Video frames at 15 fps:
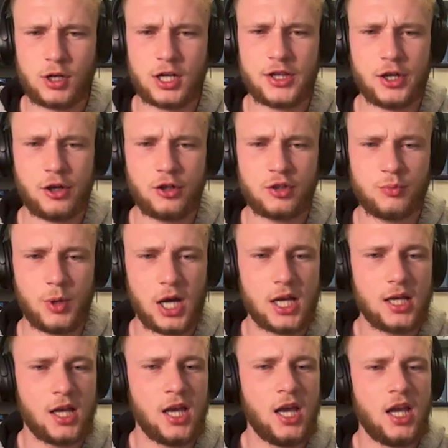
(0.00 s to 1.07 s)
of those,
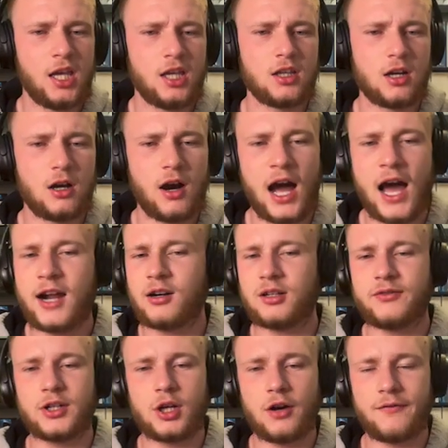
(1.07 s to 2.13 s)
but I don't
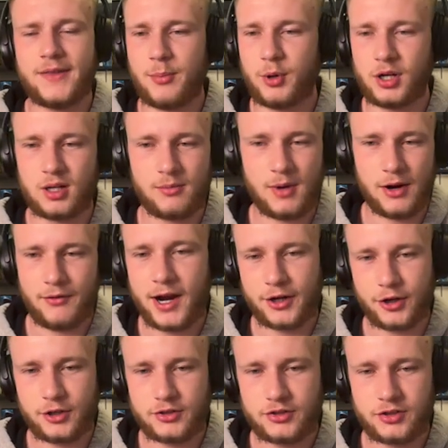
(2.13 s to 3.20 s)
even know if they put it in my
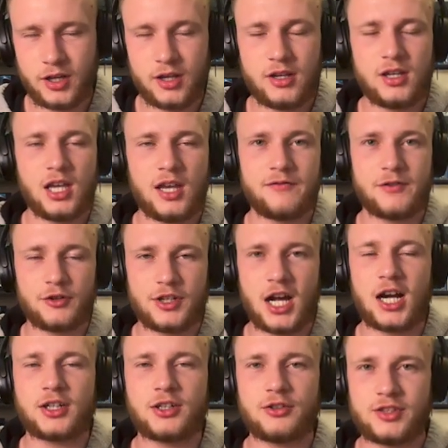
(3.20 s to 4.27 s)
records. If their
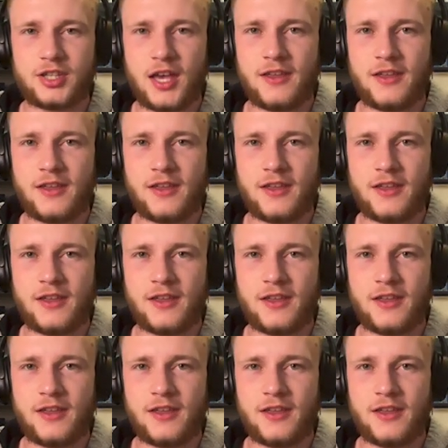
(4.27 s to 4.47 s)
doctor said